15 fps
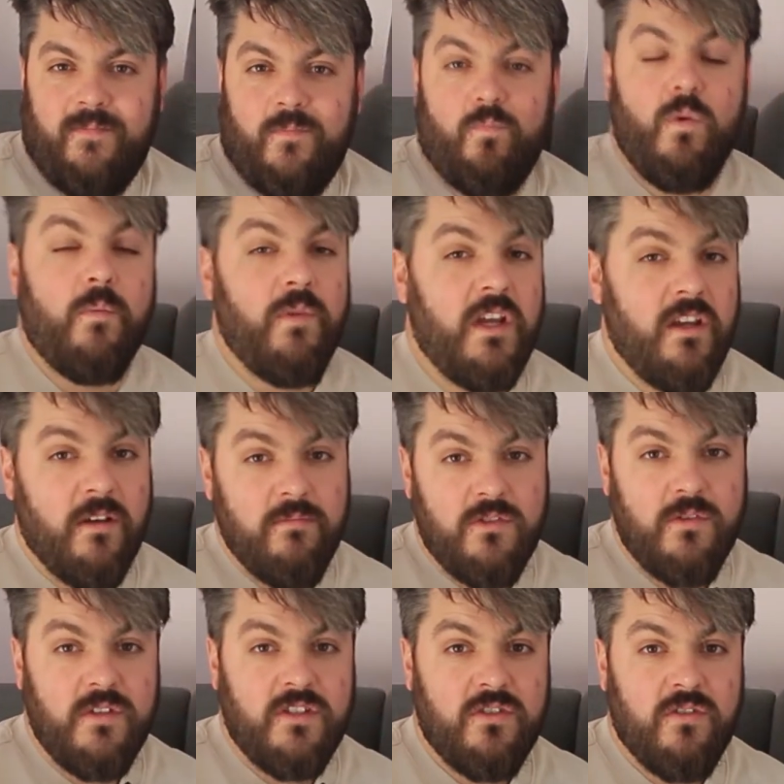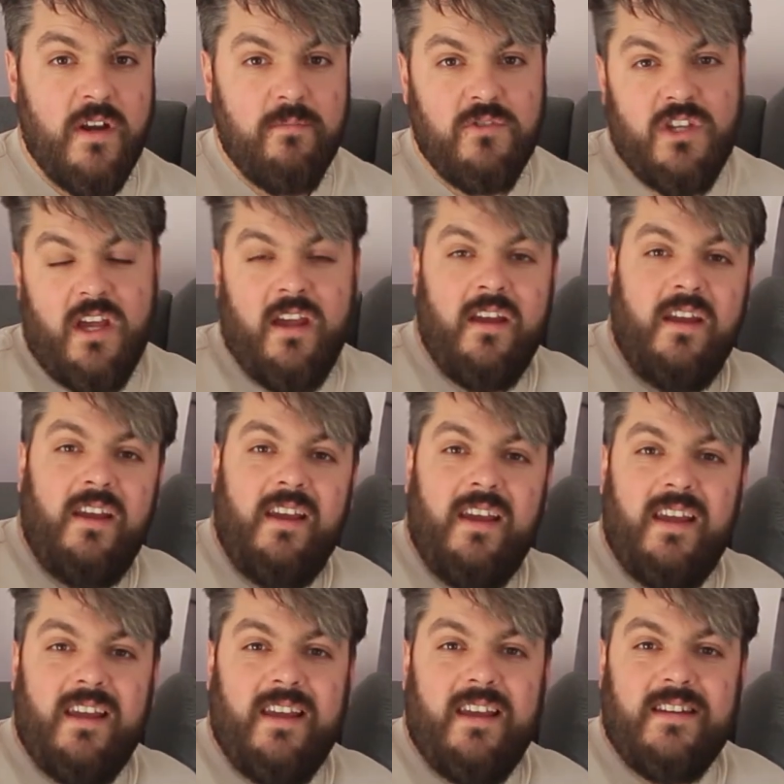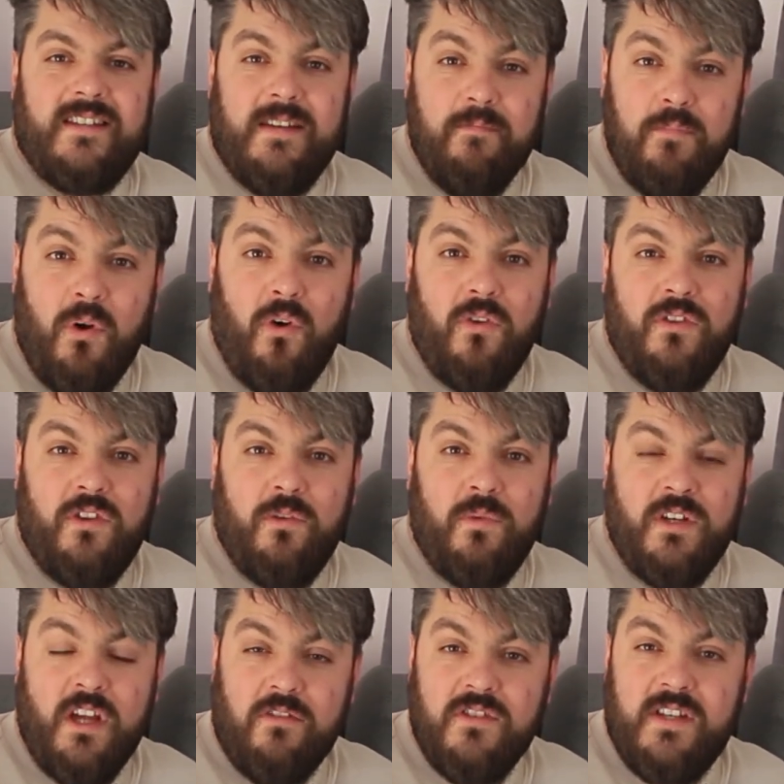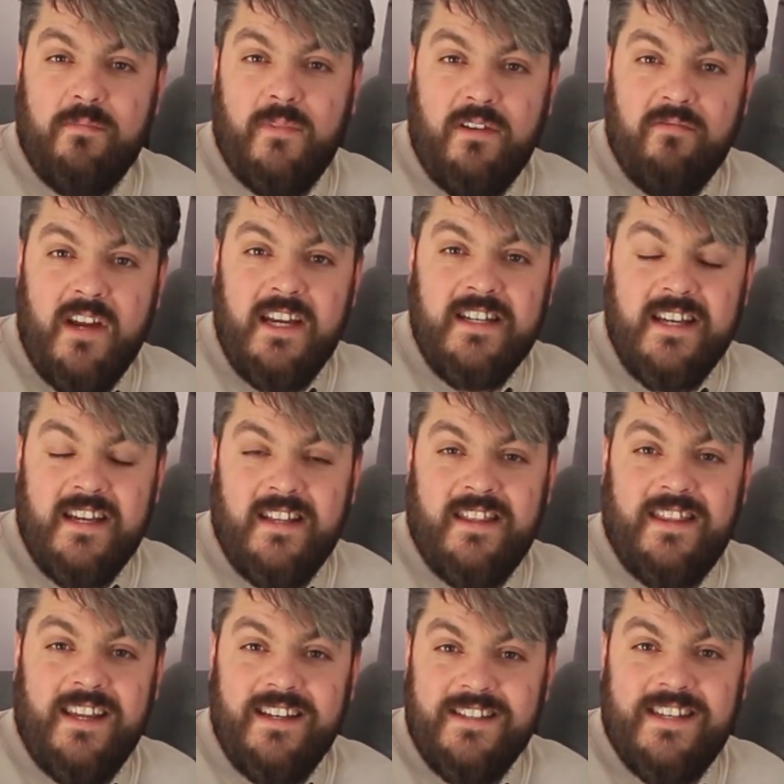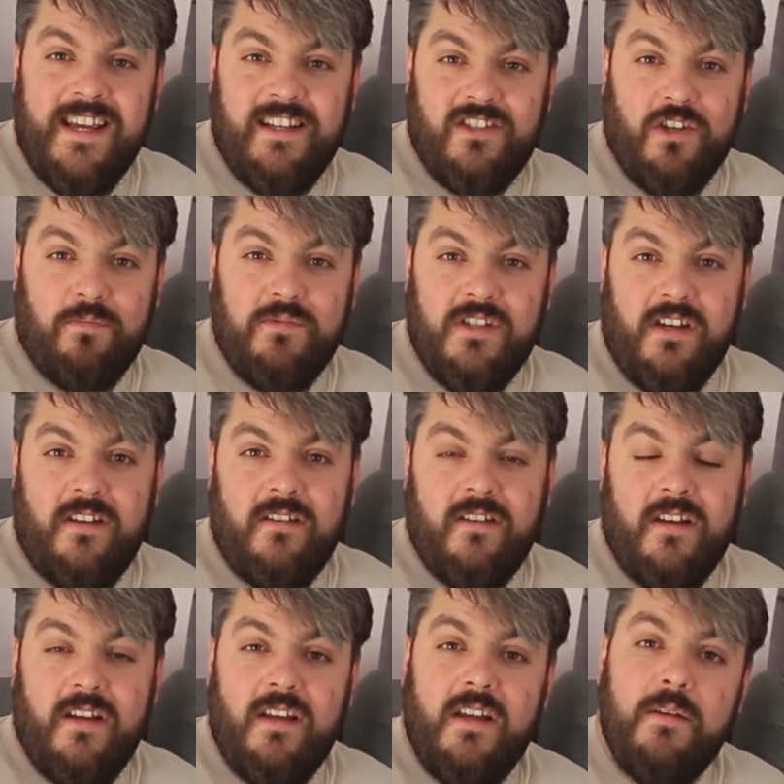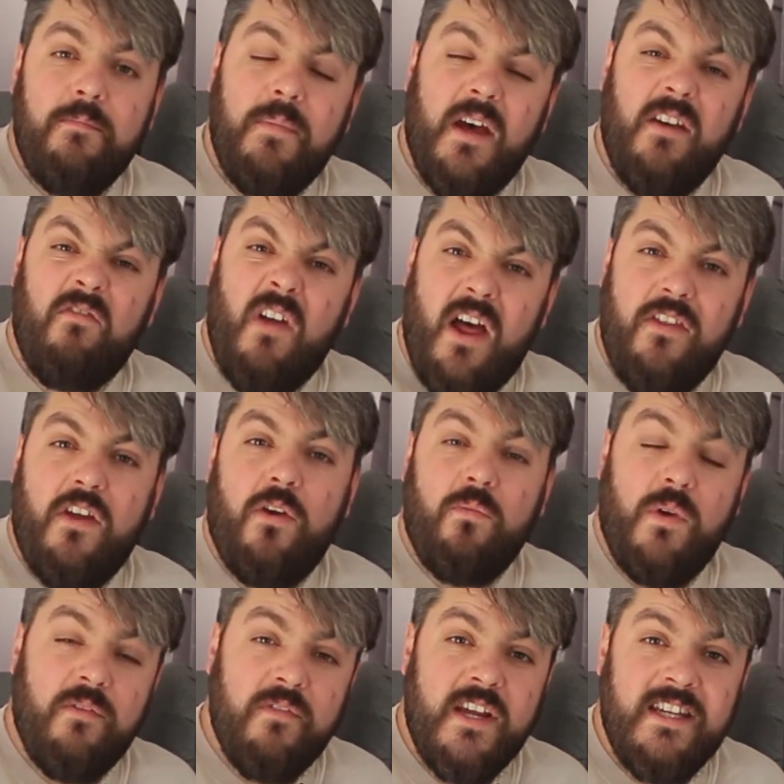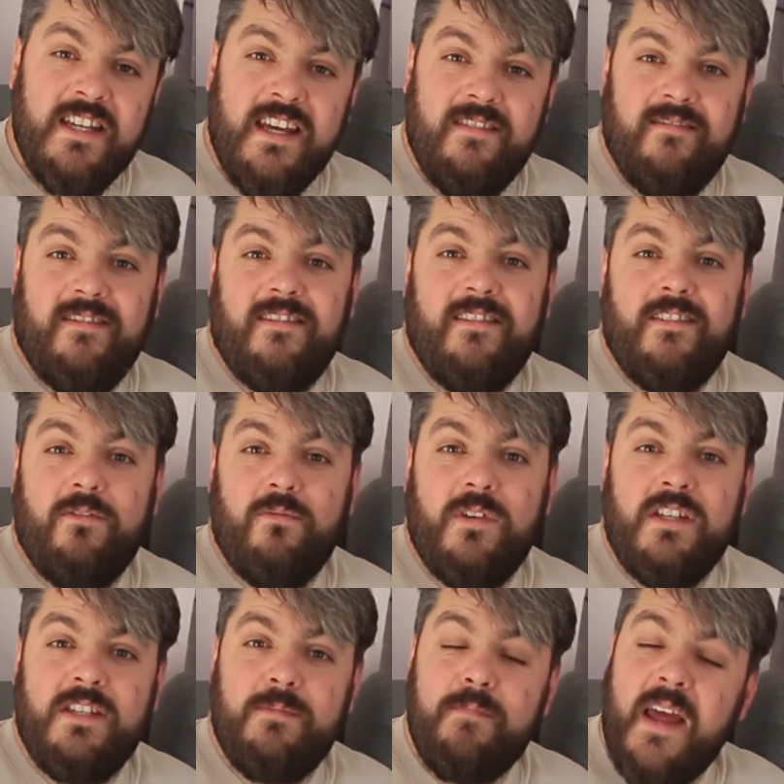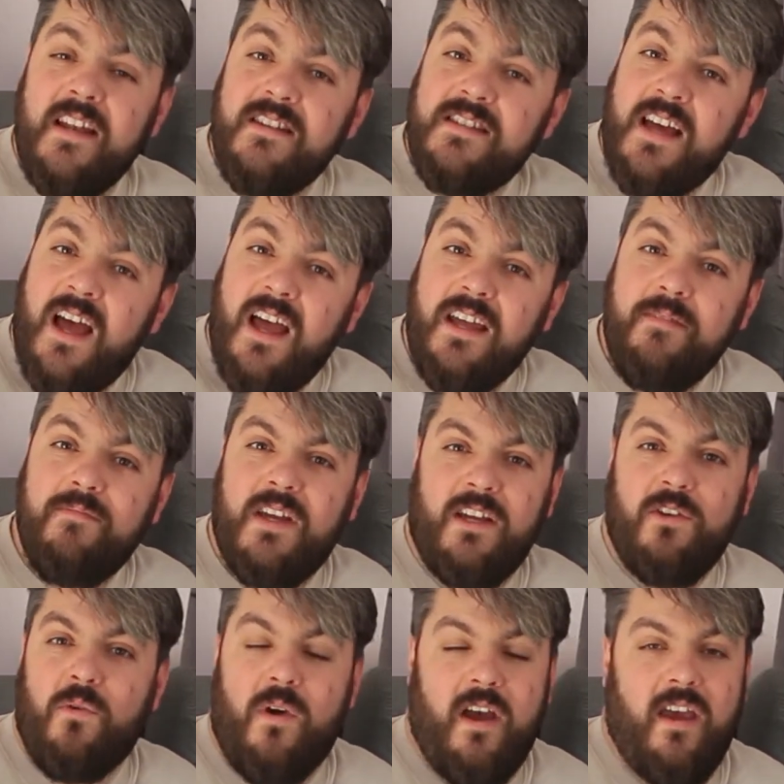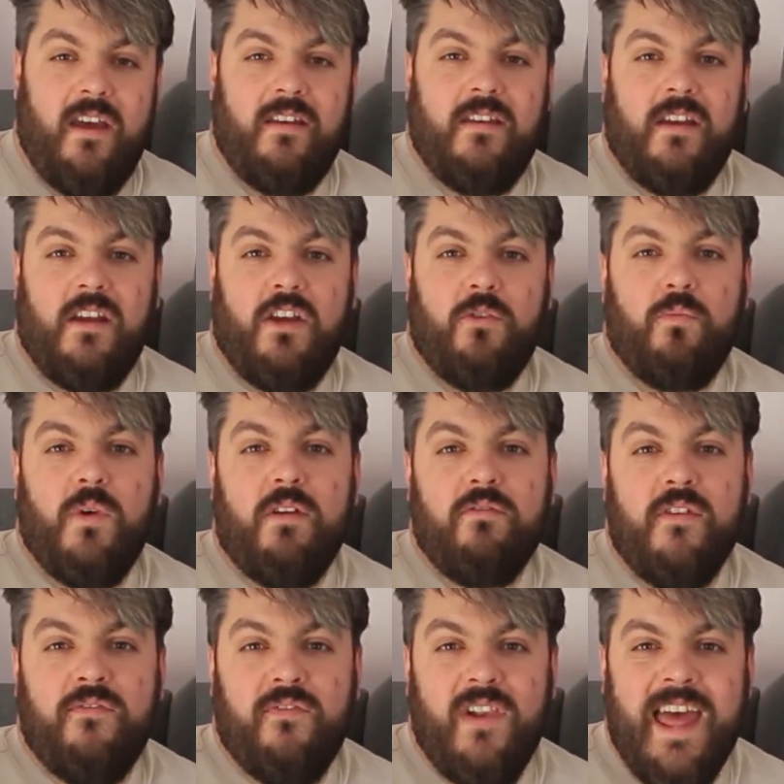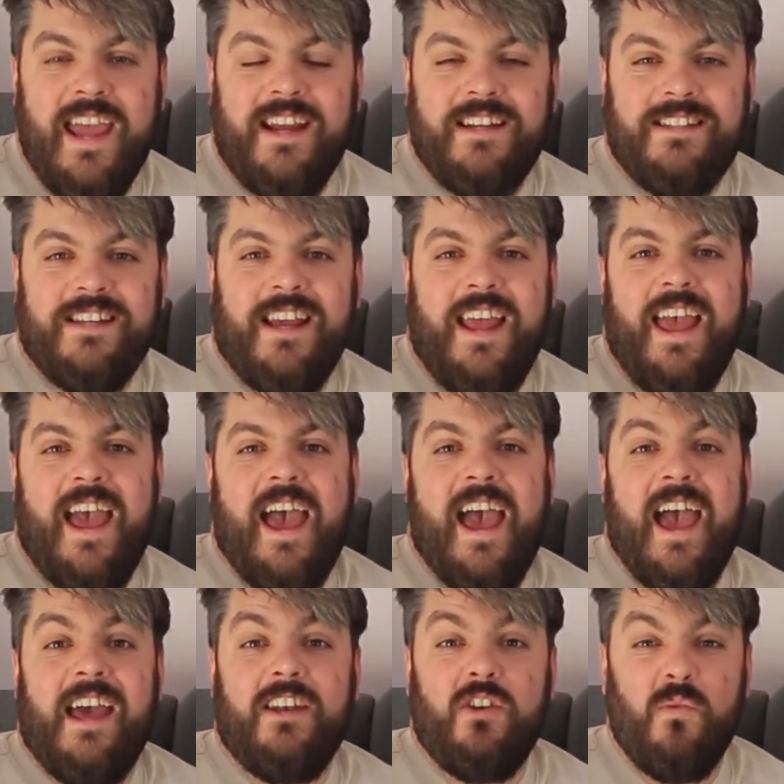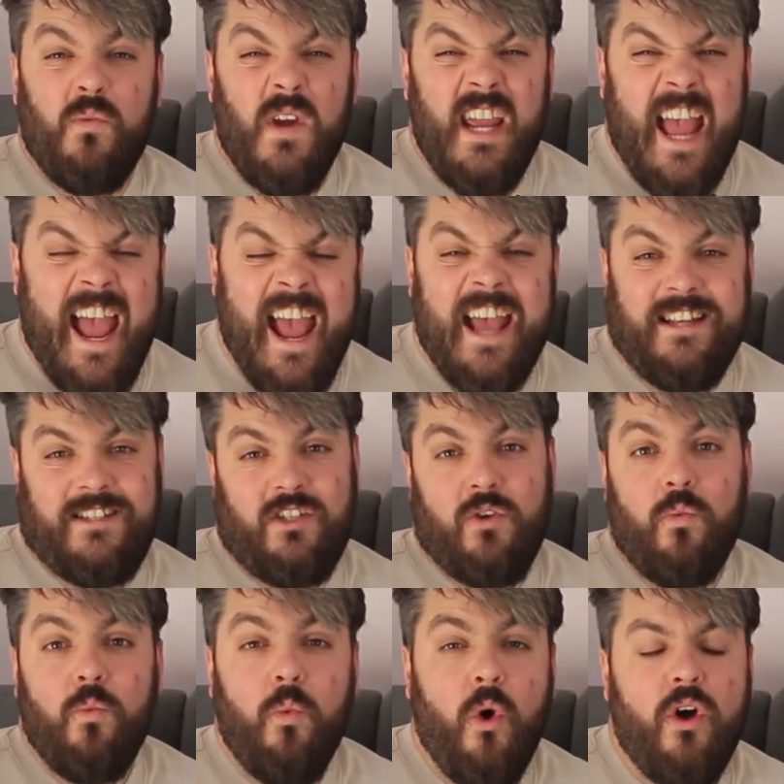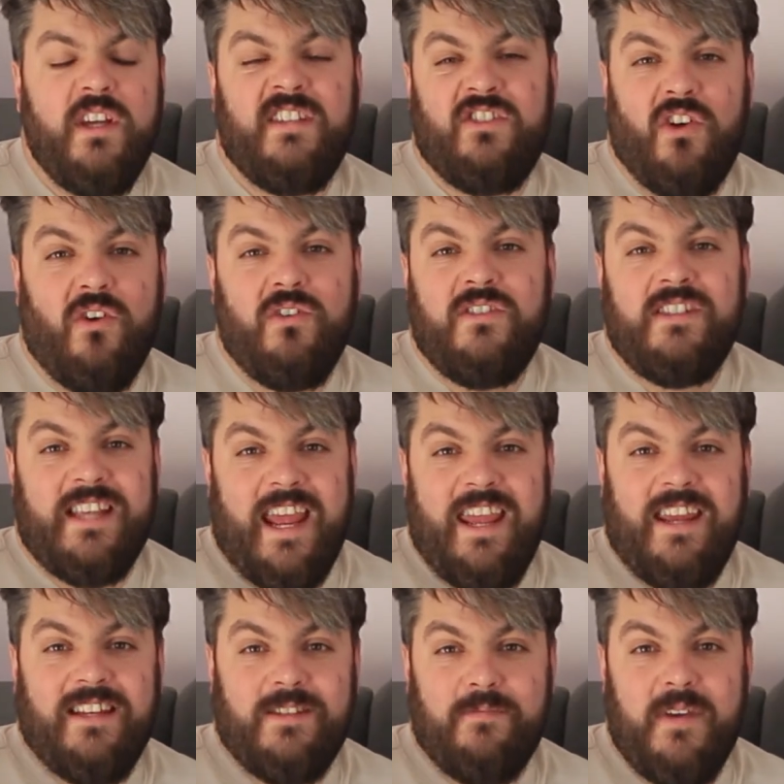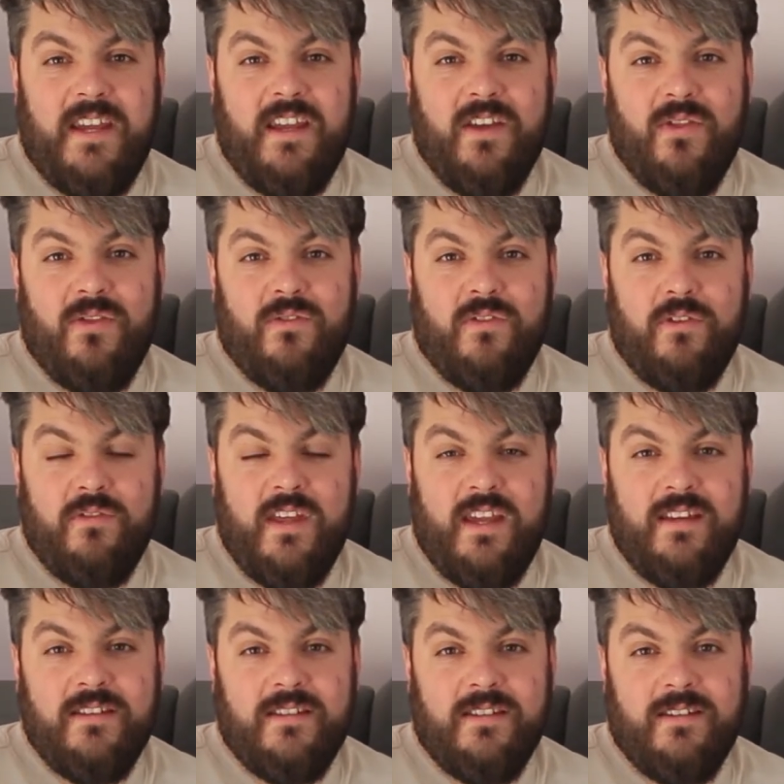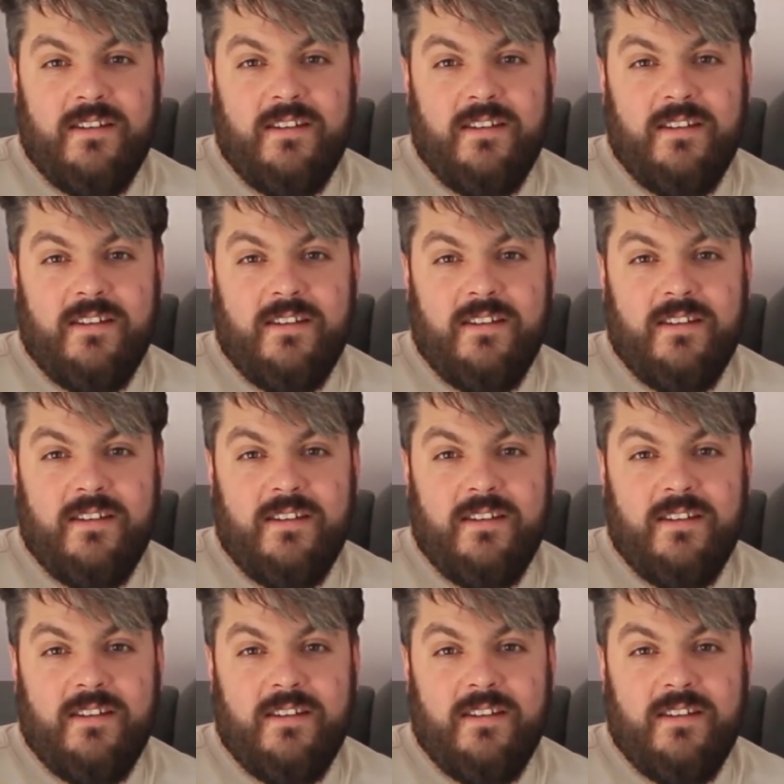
When we come to His scripture, it, it's important that we don't simply read it and think, tick, job done, but rather we read it, we spend time in quiet, we reflect, and we ask, what is God saying to me through these?